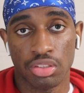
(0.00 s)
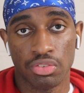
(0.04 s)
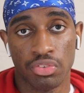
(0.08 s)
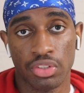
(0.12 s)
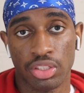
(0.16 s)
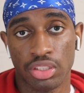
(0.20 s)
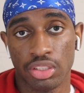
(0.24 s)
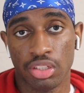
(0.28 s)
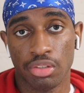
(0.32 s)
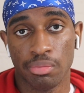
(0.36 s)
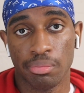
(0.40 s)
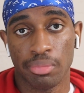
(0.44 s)

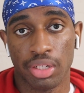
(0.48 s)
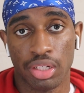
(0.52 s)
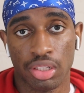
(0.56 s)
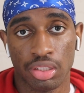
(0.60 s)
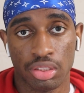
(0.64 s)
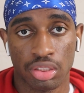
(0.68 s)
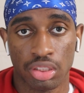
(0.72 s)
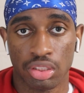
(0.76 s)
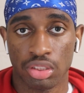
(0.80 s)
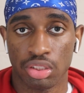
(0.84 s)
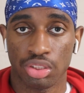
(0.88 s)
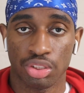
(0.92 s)
15
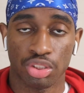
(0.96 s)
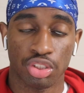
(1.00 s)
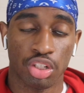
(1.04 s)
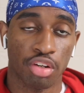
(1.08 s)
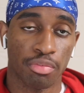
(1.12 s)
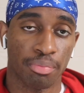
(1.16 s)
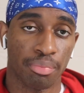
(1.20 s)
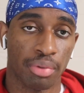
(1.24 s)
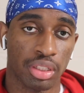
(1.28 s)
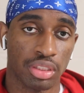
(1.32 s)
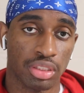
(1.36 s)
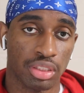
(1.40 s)
minutes, just a
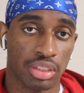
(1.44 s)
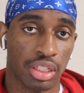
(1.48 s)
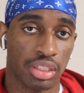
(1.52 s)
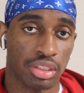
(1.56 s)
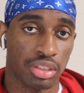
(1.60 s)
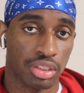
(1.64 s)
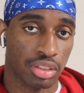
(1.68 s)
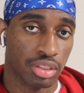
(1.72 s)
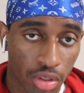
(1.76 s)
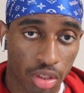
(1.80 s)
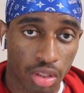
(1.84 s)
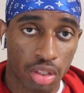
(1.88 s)
soft brush
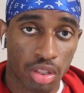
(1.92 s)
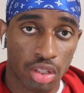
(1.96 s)
session.